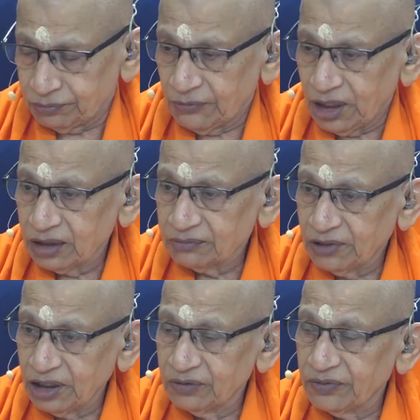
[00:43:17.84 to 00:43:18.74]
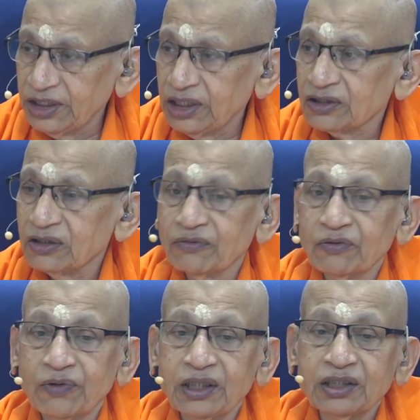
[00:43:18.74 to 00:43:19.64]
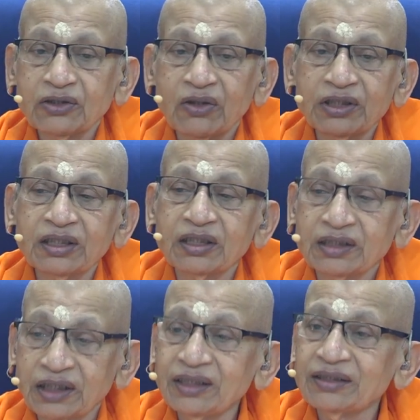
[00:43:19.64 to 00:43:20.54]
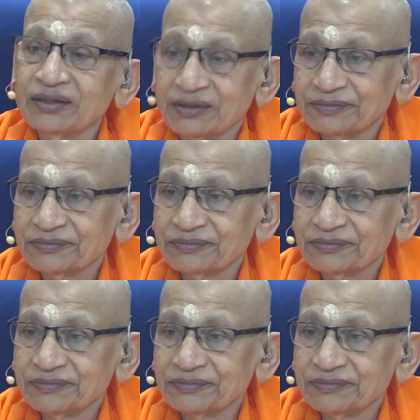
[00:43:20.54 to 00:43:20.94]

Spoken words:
Upahatma is the nature of the one that is already attained.